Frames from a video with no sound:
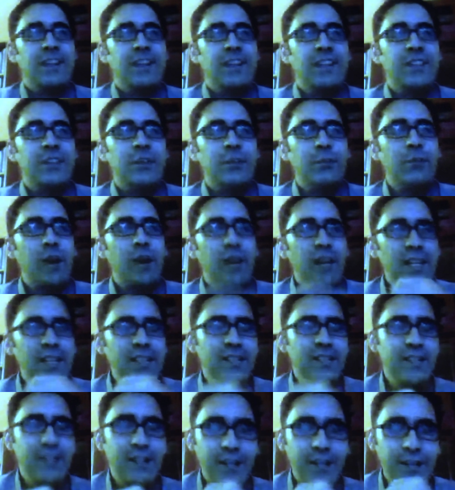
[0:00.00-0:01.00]
So
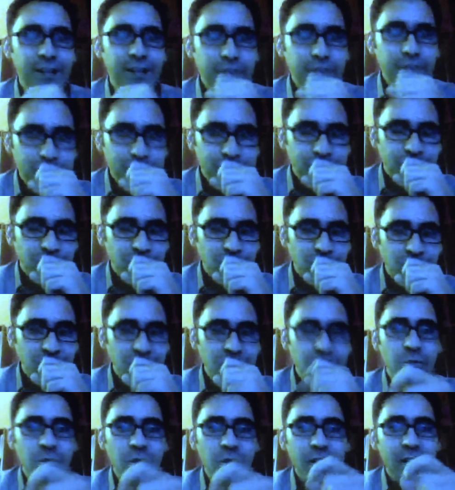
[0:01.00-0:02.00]
Pakistan
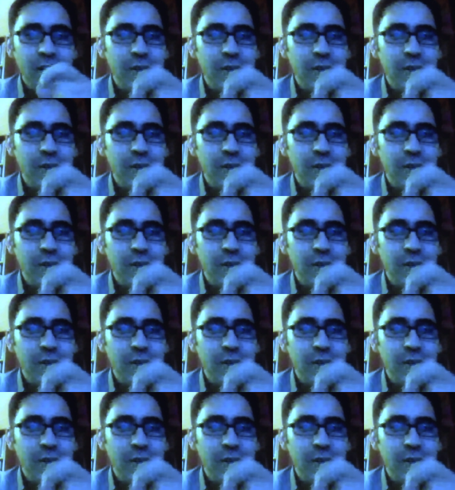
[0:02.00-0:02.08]
is what I